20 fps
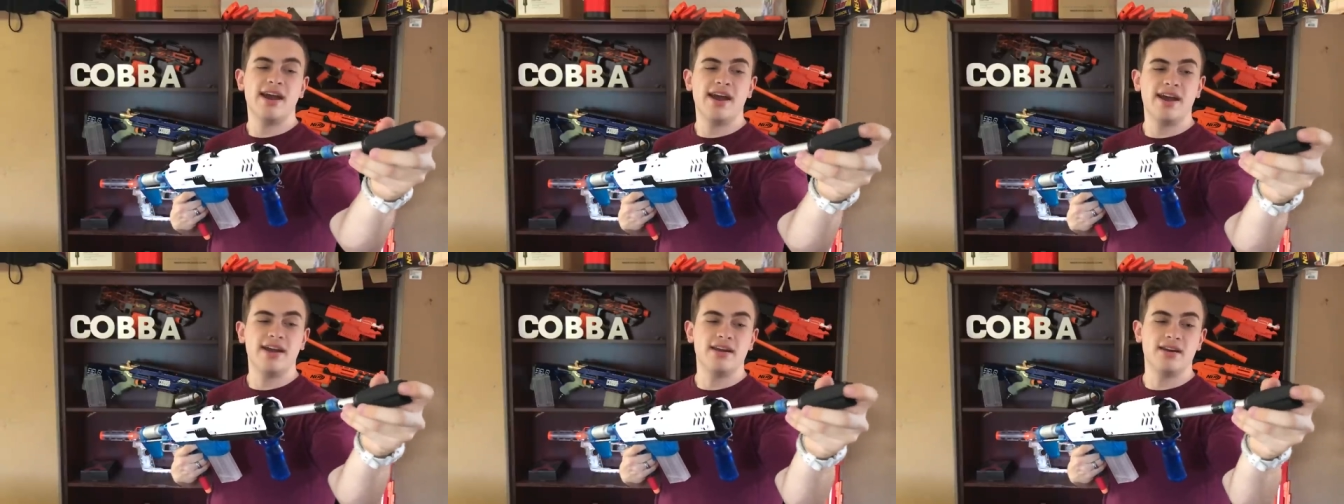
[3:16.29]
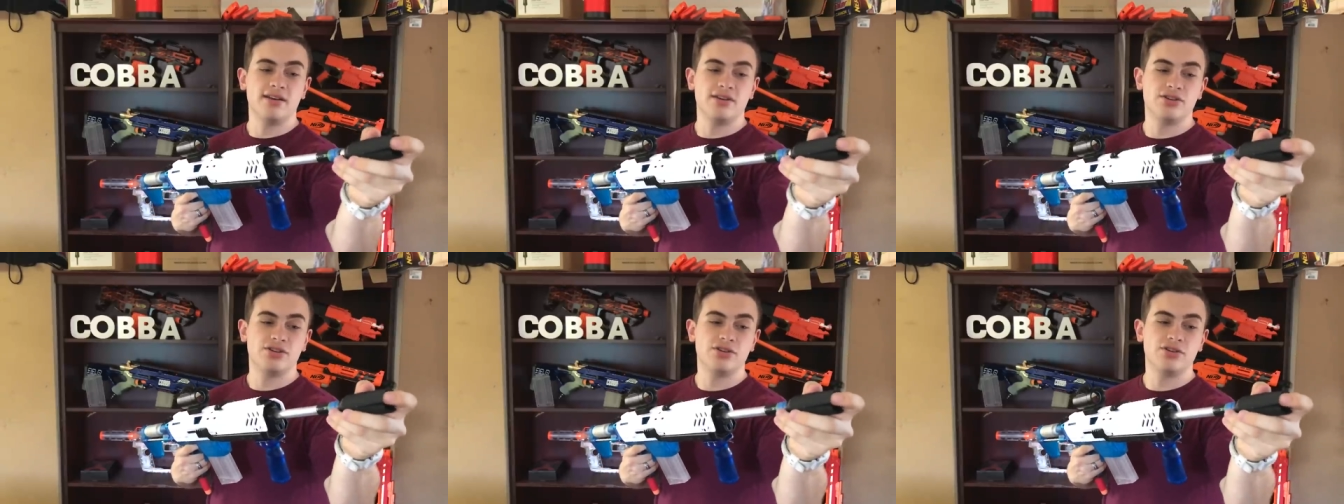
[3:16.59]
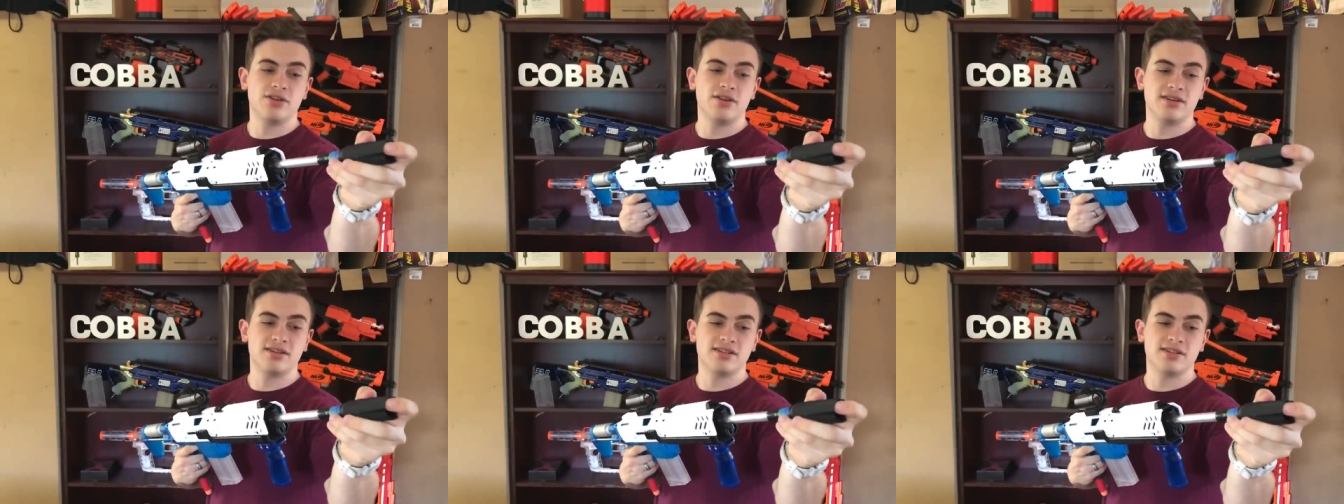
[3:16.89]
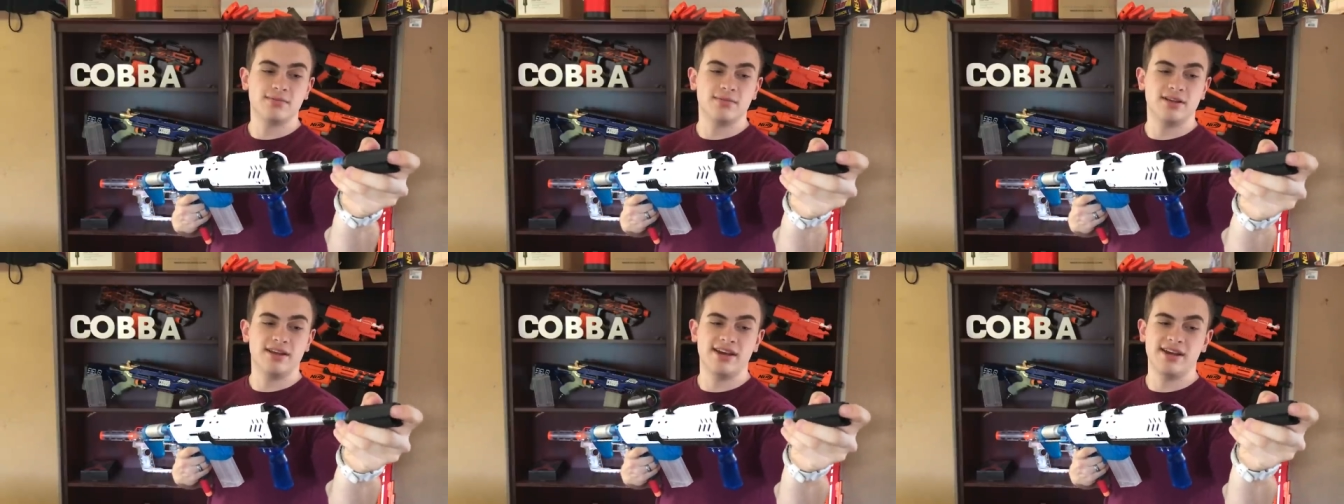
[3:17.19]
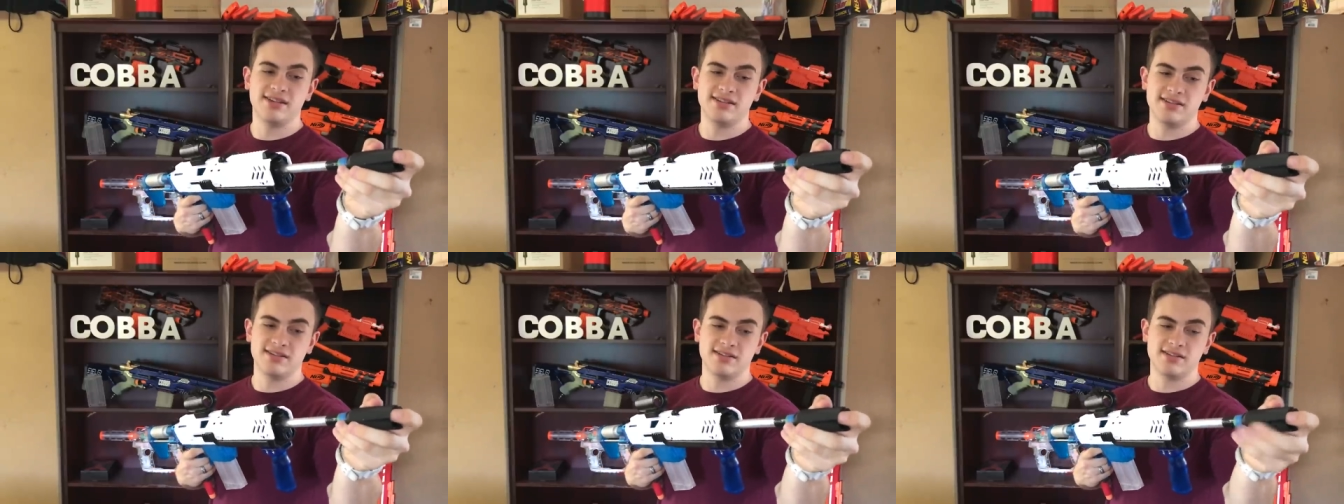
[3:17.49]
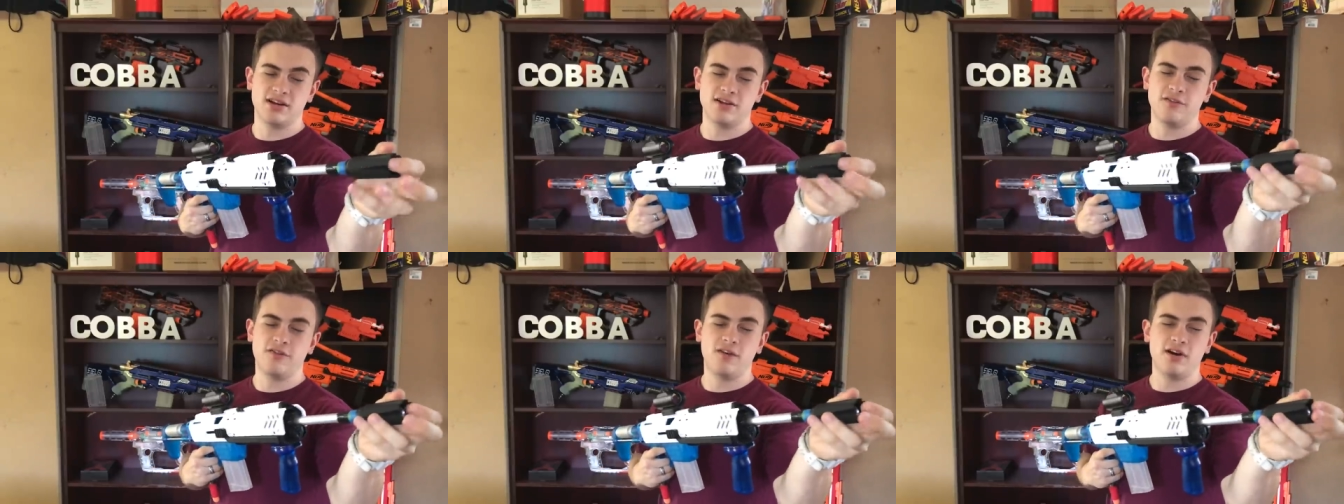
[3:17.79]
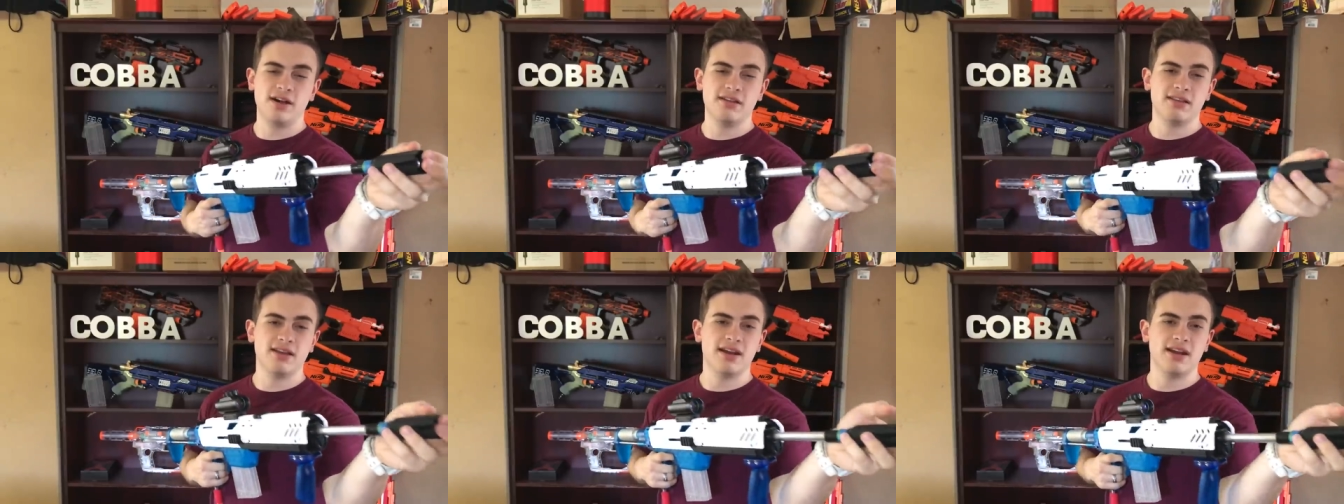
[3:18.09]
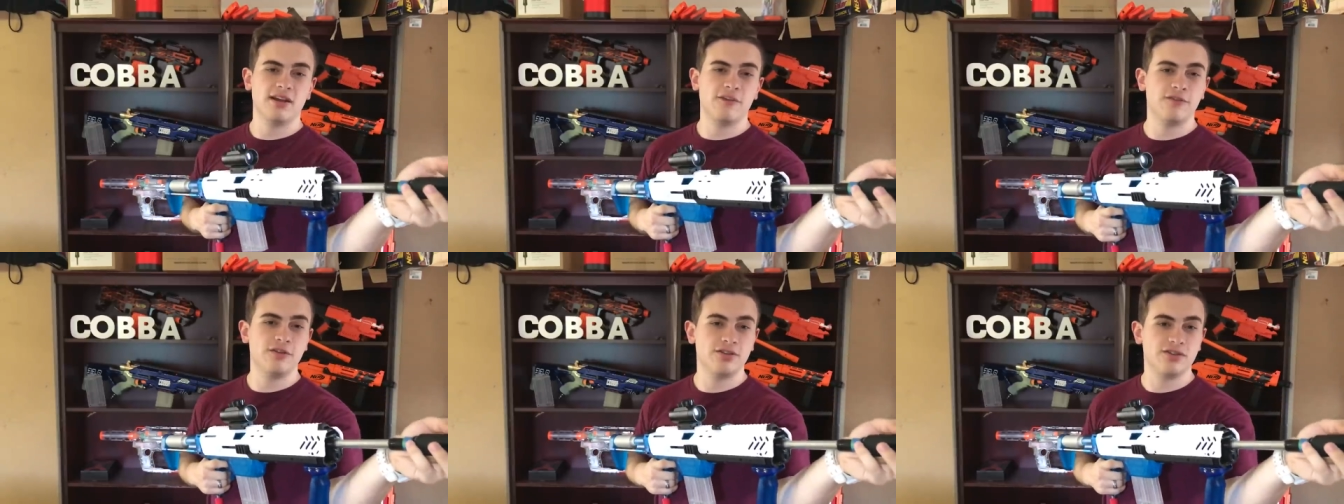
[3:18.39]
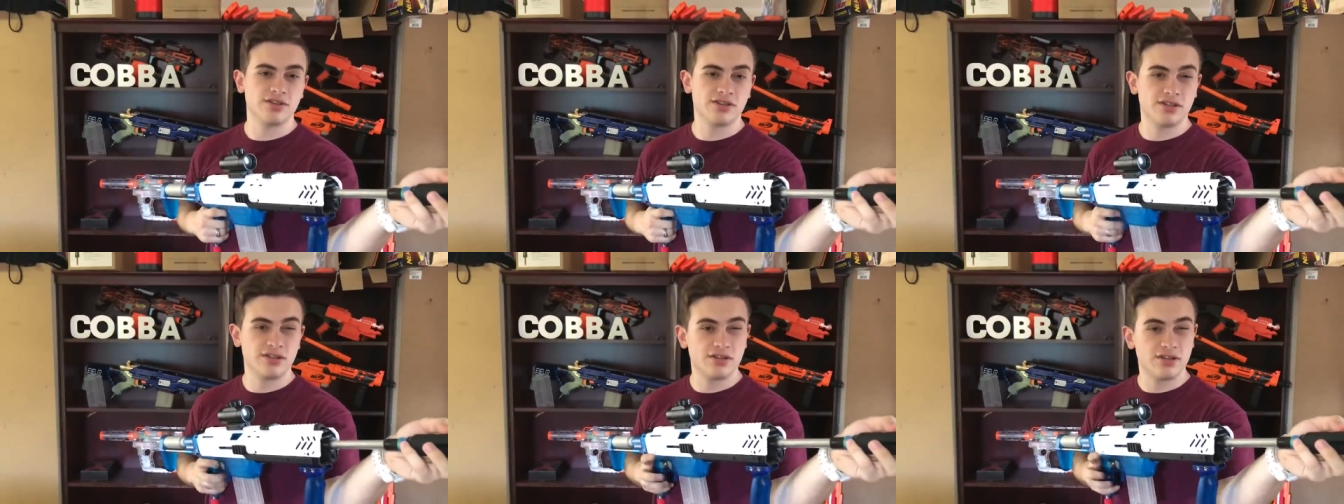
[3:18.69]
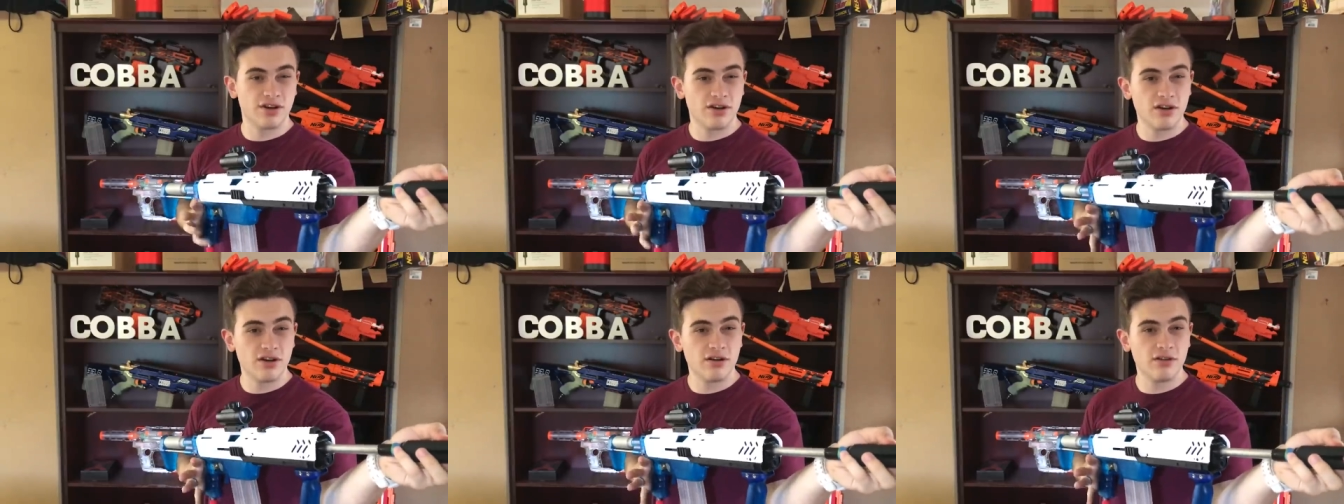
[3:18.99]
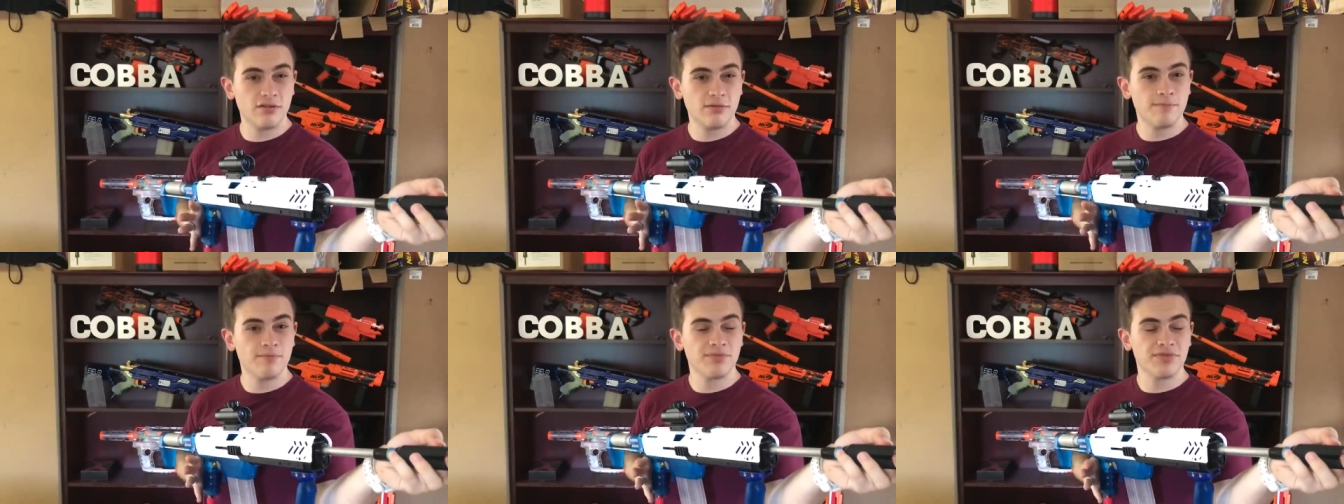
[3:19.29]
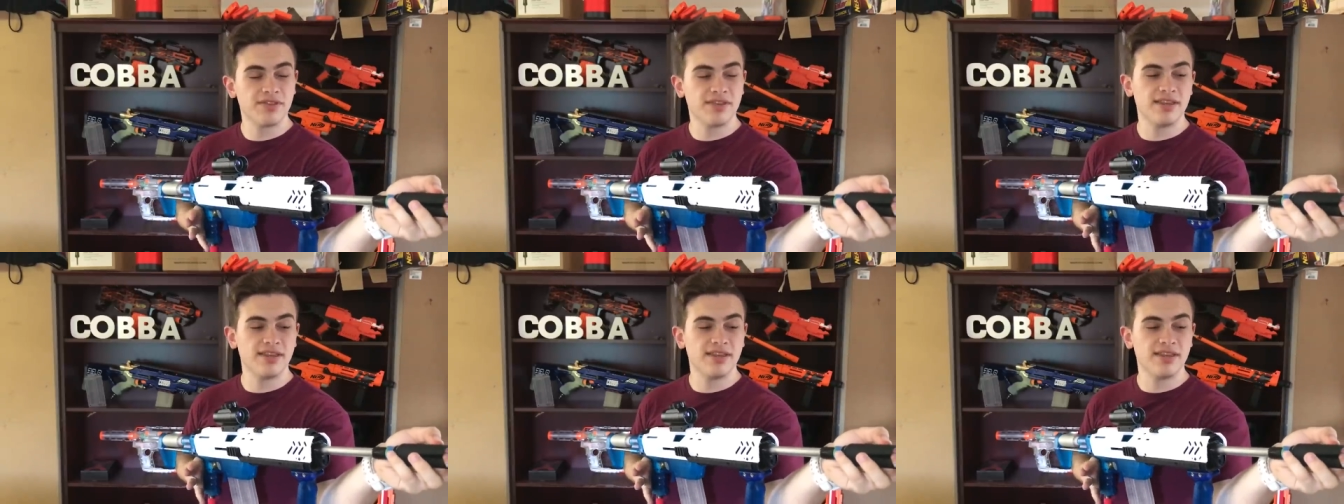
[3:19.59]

And it is shooting some lasers. I find that if you just dial